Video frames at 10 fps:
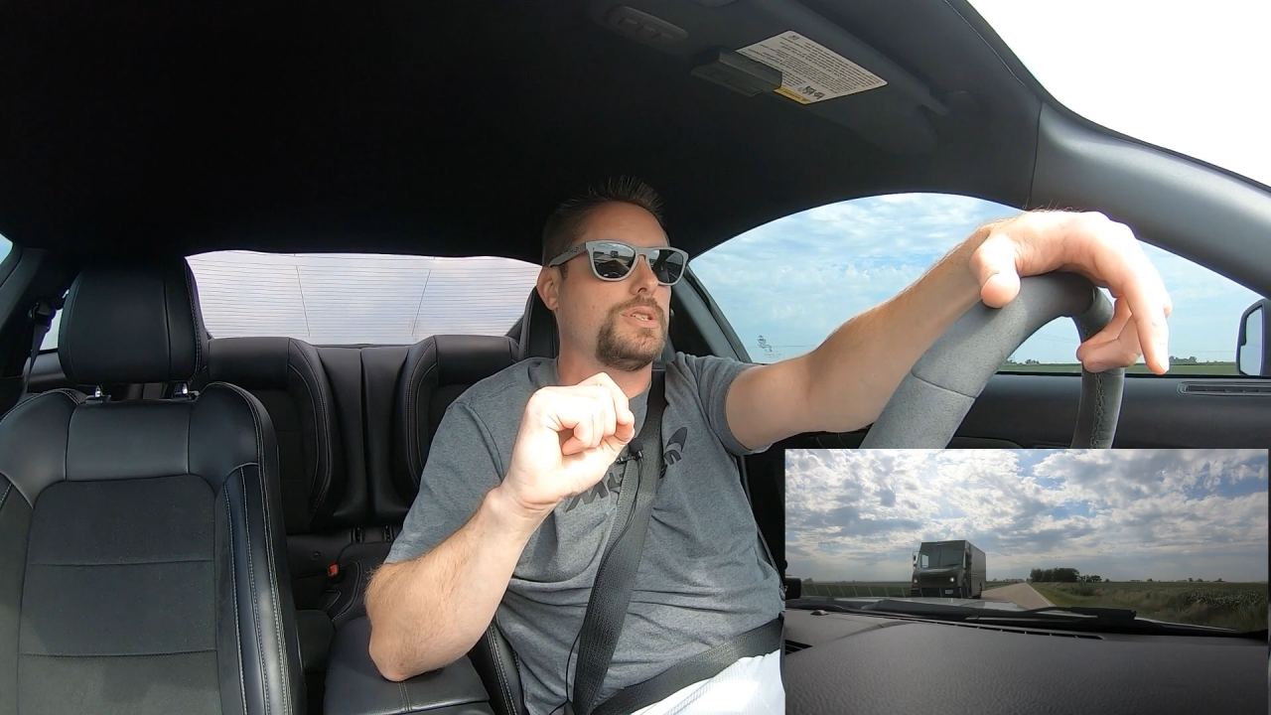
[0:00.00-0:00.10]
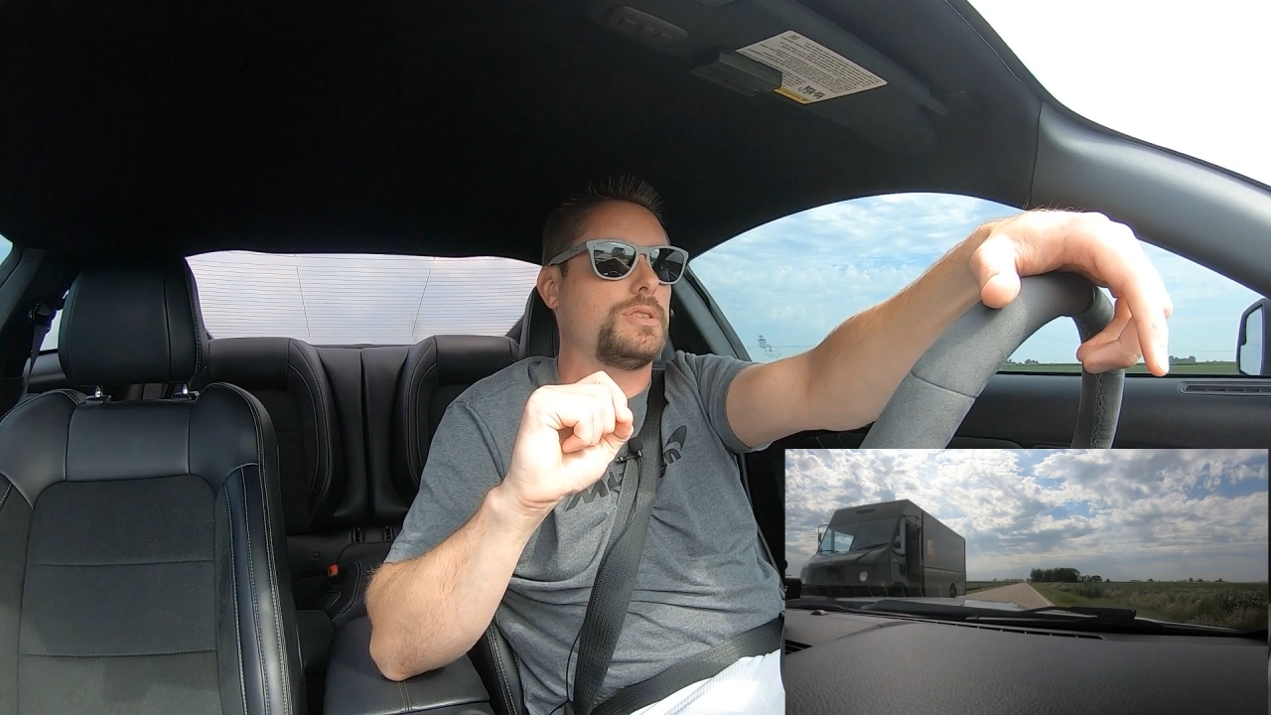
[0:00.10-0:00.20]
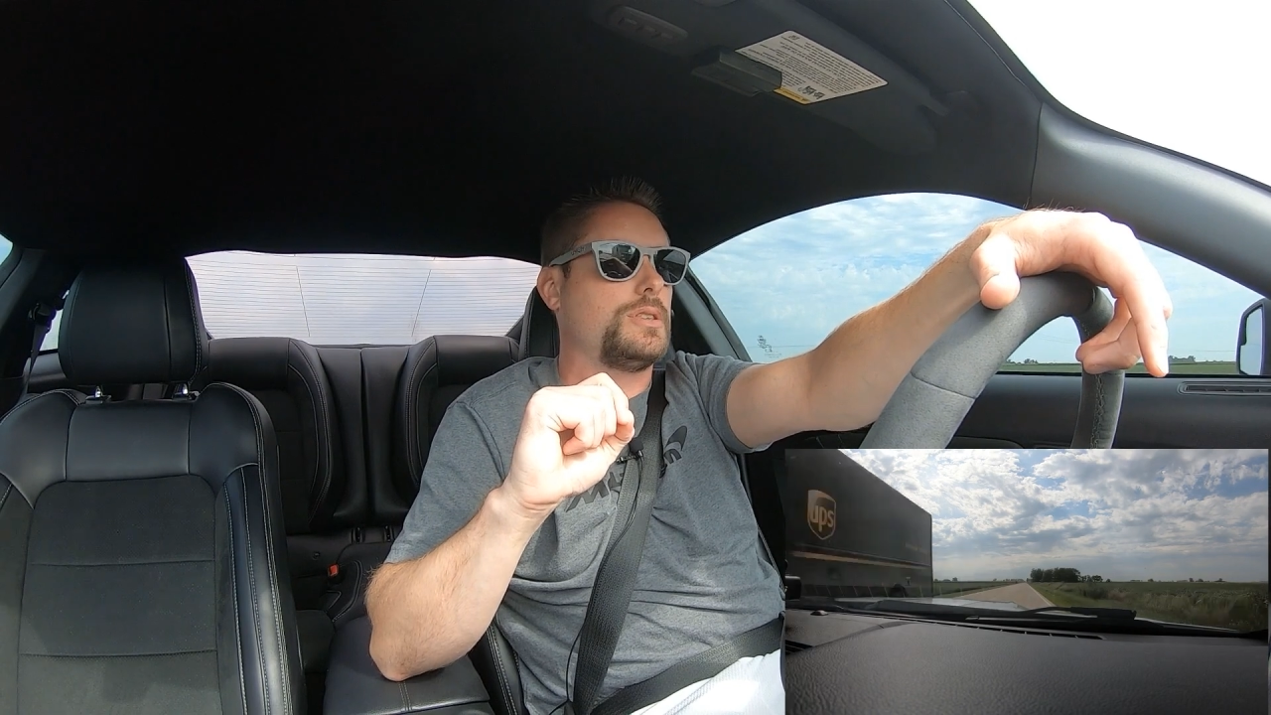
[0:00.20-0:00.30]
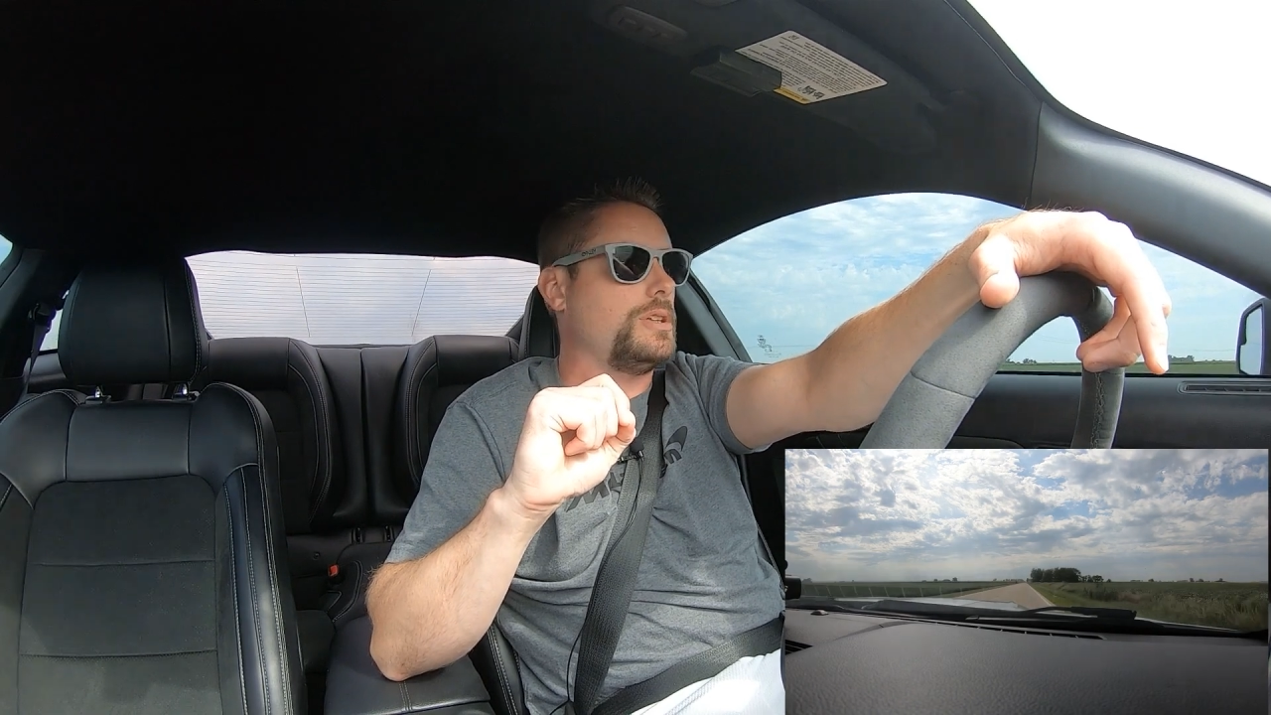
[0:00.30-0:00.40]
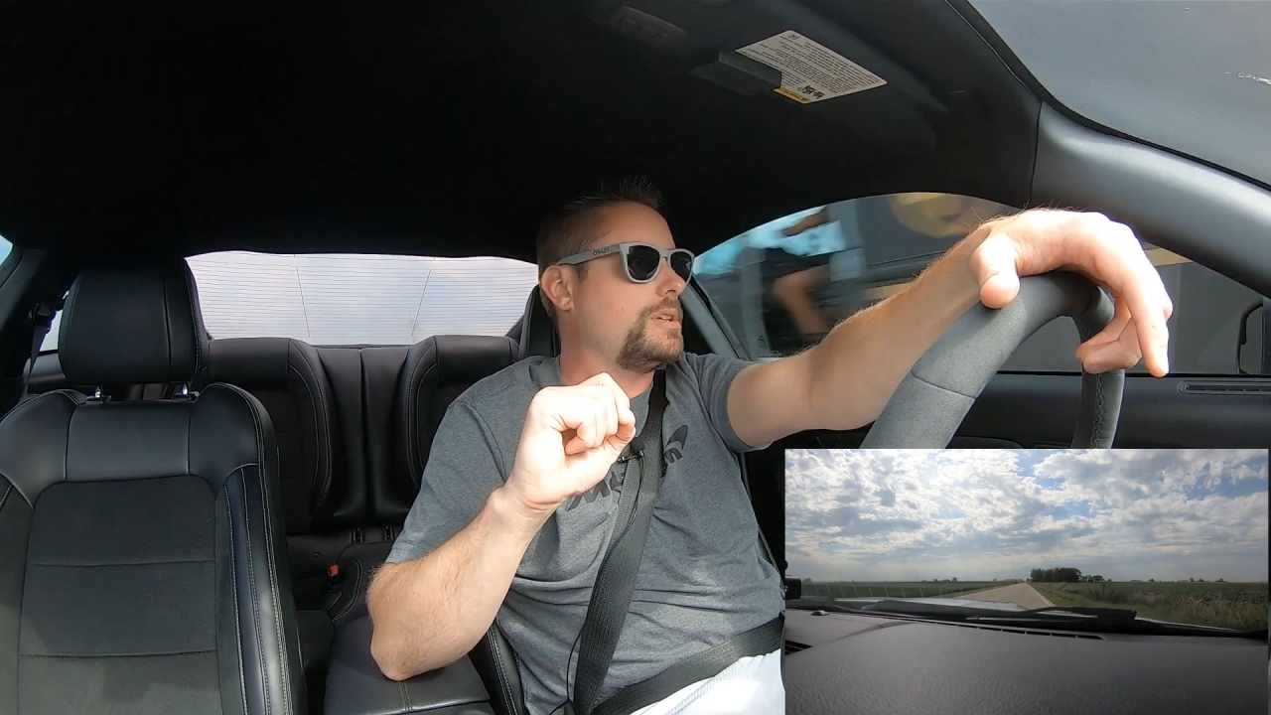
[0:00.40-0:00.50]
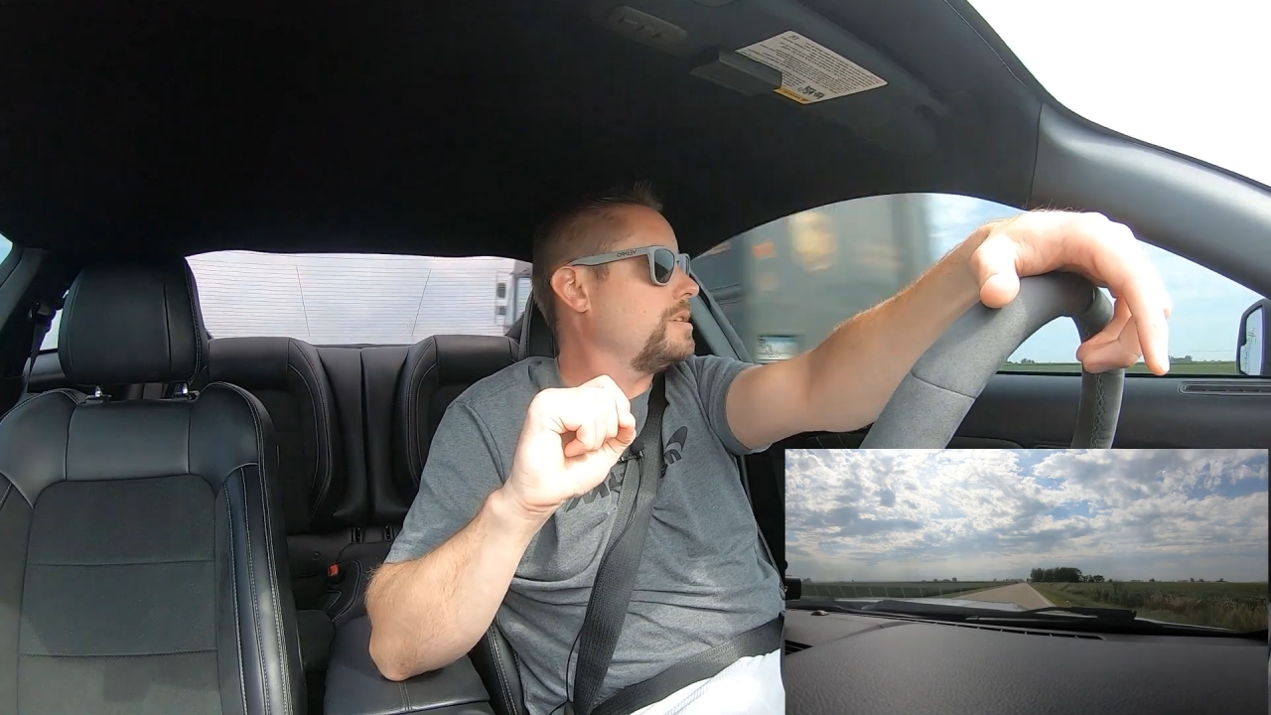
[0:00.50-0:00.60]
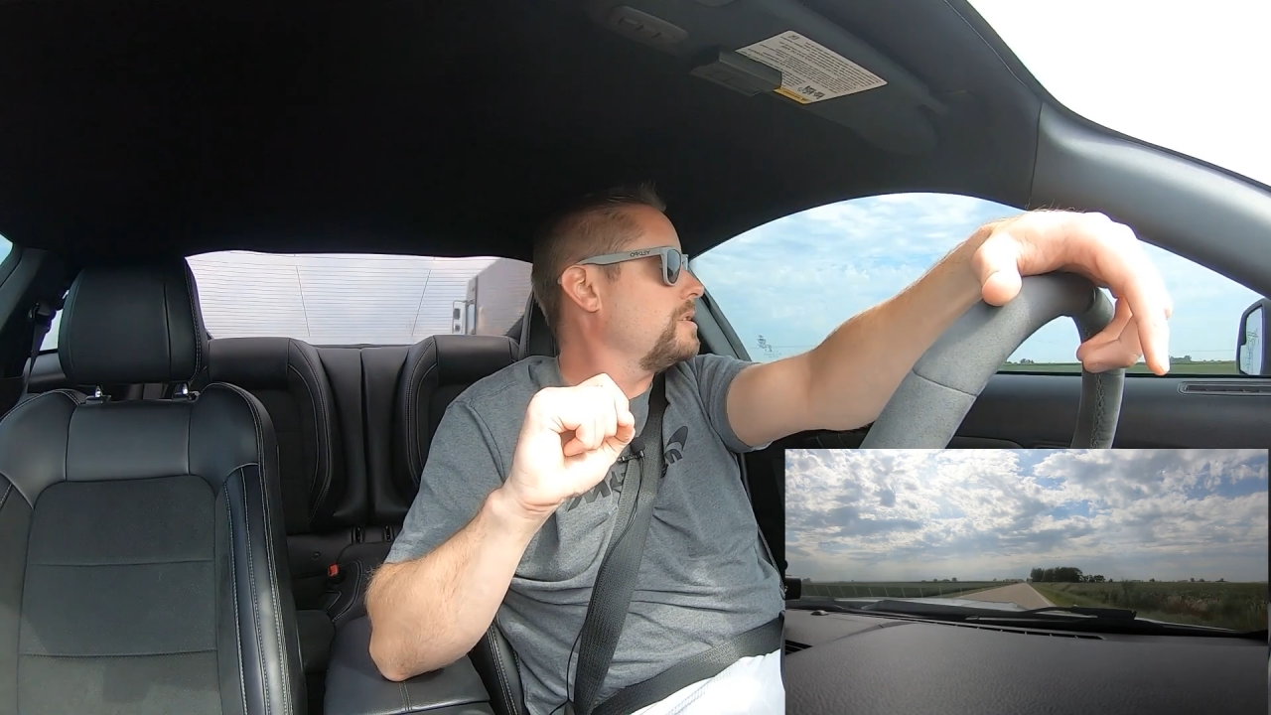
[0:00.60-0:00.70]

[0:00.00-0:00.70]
that the